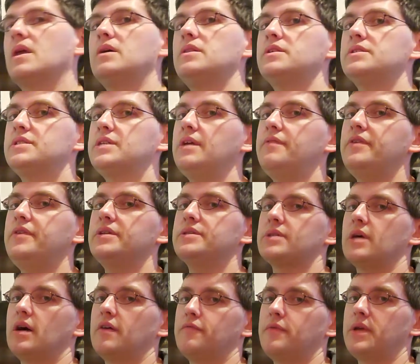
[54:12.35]
TV's
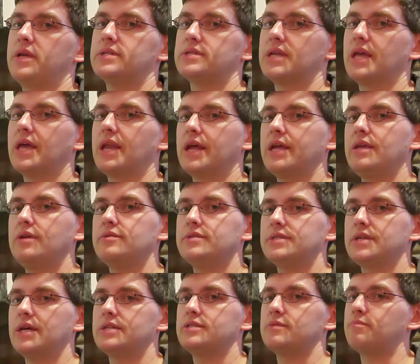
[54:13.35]
off because, again, I use
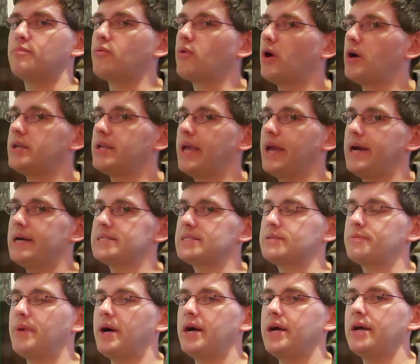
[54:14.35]
that to broadcast
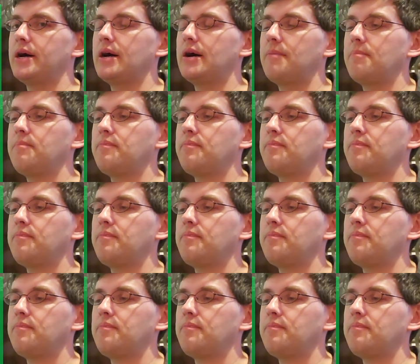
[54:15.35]
my